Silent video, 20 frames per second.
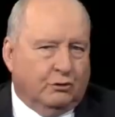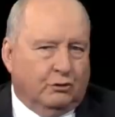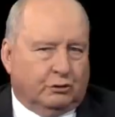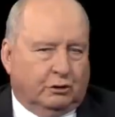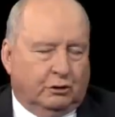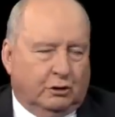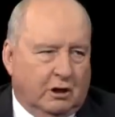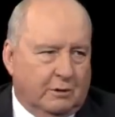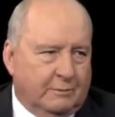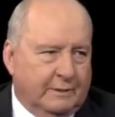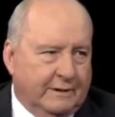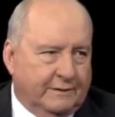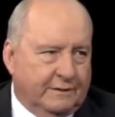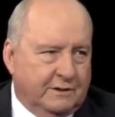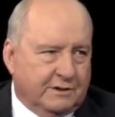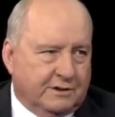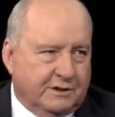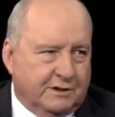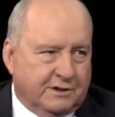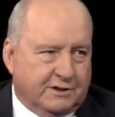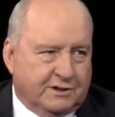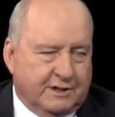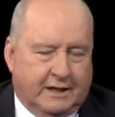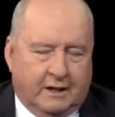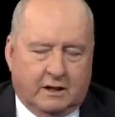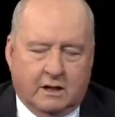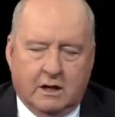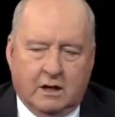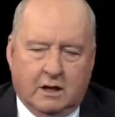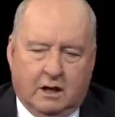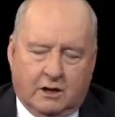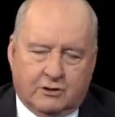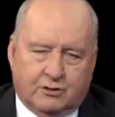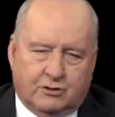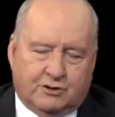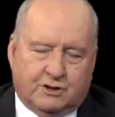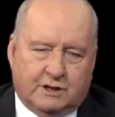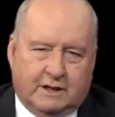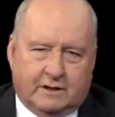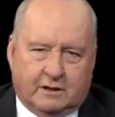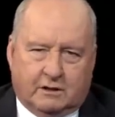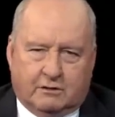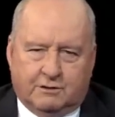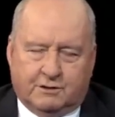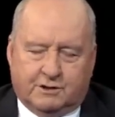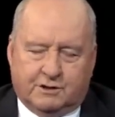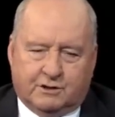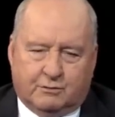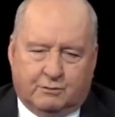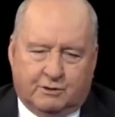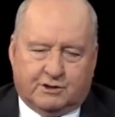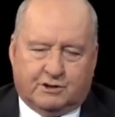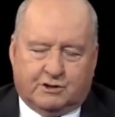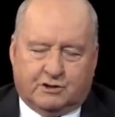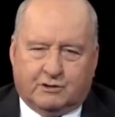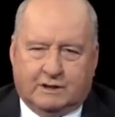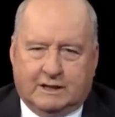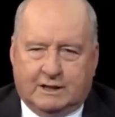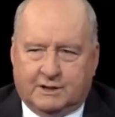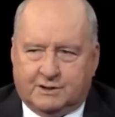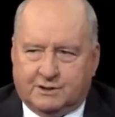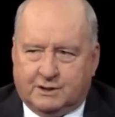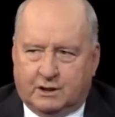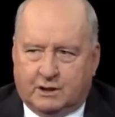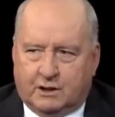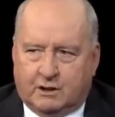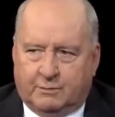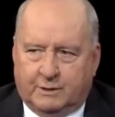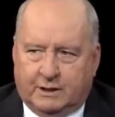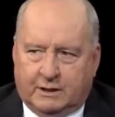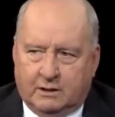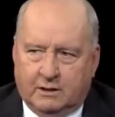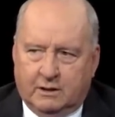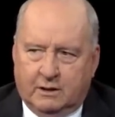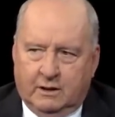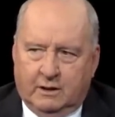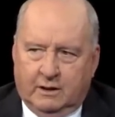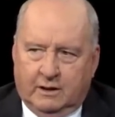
talked a lot about this in the Senate. I should say that Chris is a West Australian senator, but